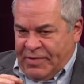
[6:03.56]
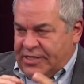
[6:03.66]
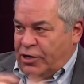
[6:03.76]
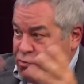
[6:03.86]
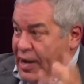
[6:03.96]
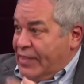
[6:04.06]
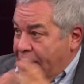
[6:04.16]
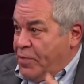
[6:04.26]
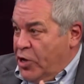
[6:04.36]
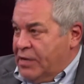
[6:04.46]
is to create
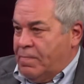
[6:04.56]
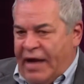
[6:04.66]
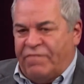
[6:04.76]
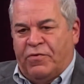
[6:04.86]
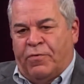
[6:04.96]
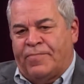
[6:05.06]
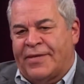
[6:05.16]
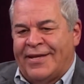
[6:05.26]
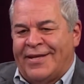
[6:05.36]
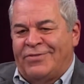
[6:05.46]
that burning platform.
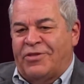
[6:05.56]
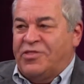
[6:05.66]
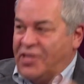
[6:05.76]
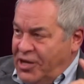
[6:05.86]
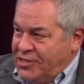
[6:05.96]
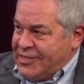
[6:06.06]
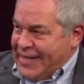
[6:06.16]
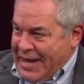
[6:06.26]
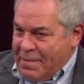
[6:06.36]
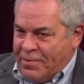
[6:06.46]
The third
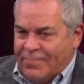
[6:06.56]
step